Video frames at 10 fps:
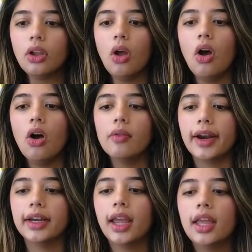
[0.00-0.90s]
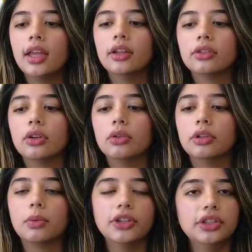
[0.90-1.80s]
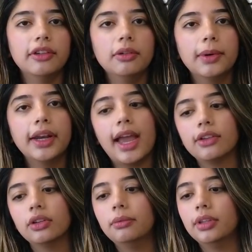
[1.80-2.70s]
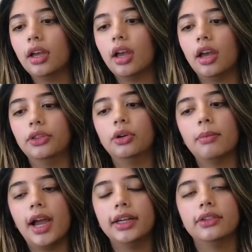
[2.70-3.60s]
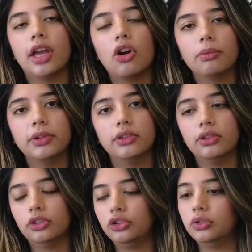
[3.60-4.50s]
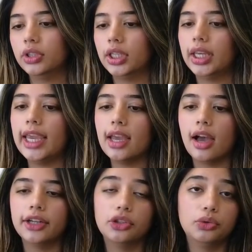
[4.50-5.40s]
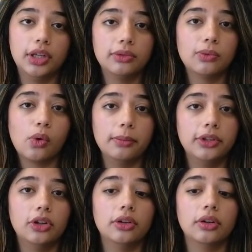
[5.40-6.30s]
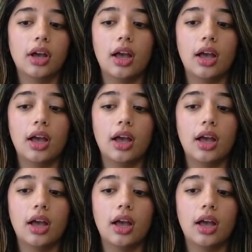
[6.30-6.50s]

All right. So the question everyone has on their mind is how our business is using AI to transform their,